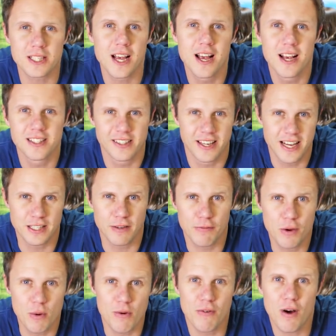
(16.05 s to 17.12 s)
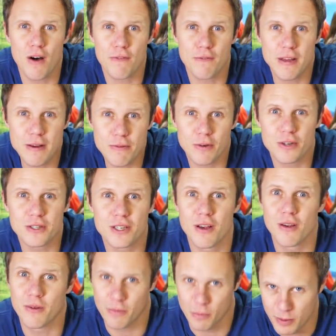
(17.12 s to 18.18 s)
So here's a few of our favourites
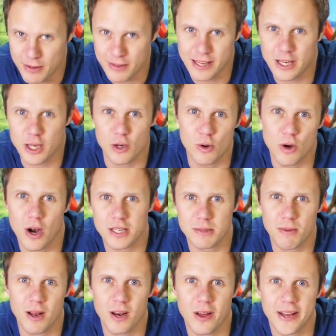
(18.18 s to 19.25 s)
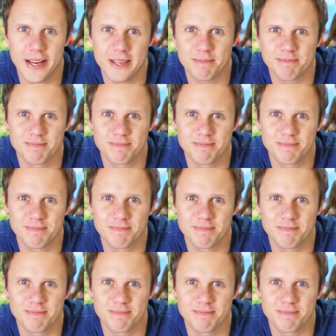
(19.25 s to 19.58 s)
we think you guys might like.